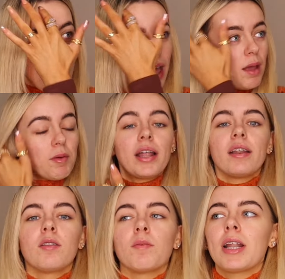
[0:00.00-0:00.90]
And
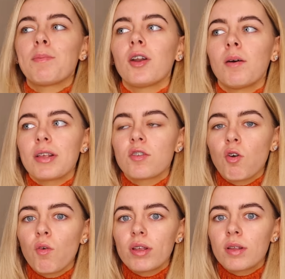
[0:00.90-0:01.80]
the minute I put it on my
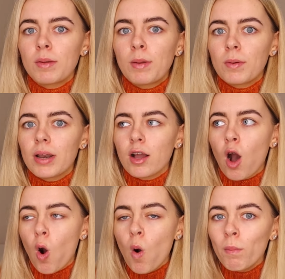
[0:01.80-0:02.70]
story, so many people were like,
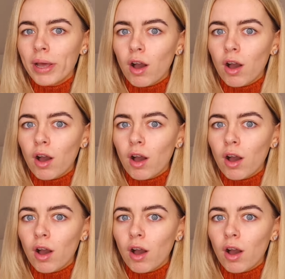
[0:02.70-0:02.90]
oh my